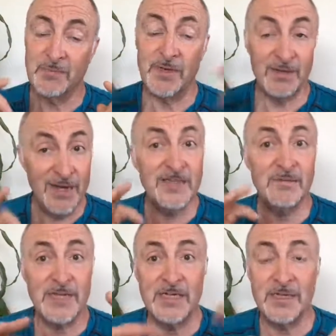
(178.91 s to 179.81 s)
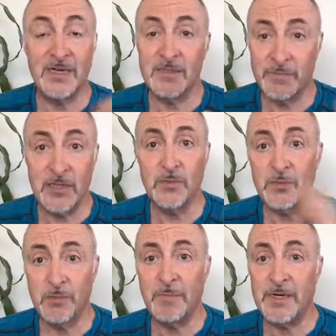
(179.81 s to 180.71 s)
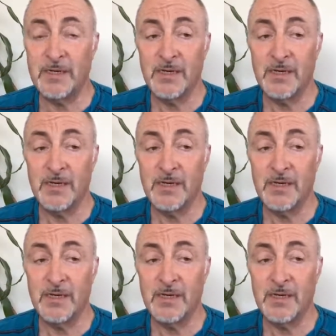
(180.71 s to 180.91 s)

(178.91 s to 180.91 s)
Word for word: but nine times out of ten, it's men towards women,